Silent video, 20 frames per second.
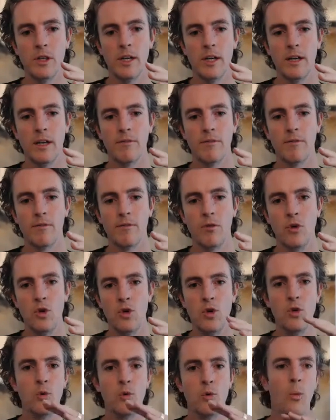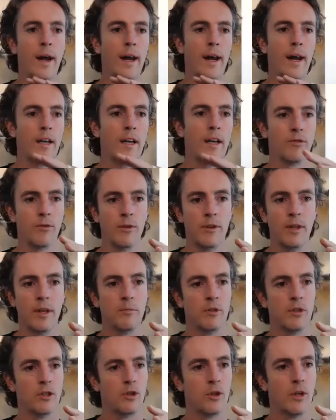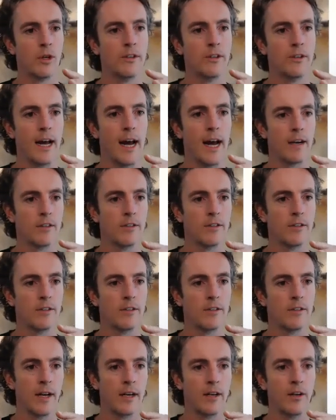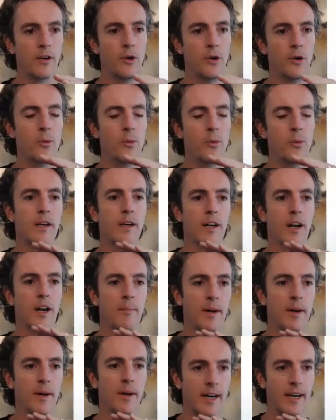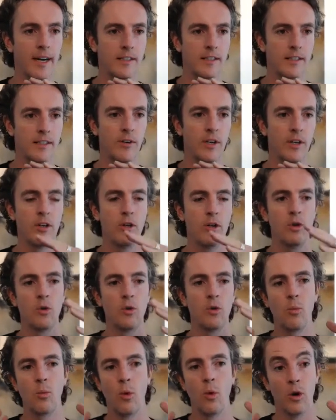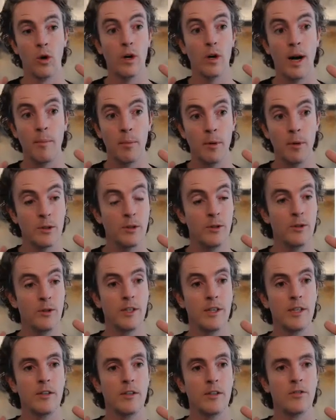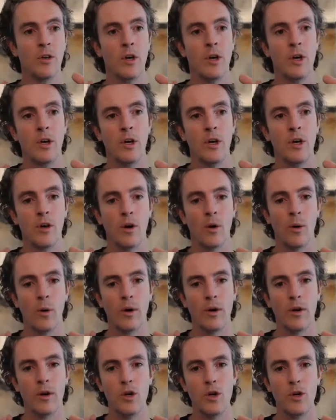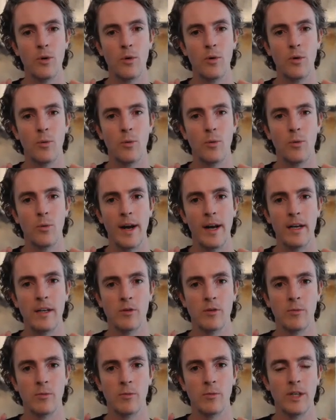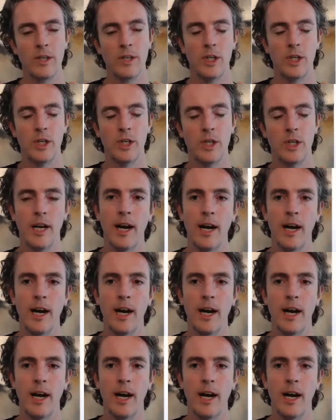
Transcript: kind of new ways for them to transact. So like new economic activity, new work opportunities, or new ways in which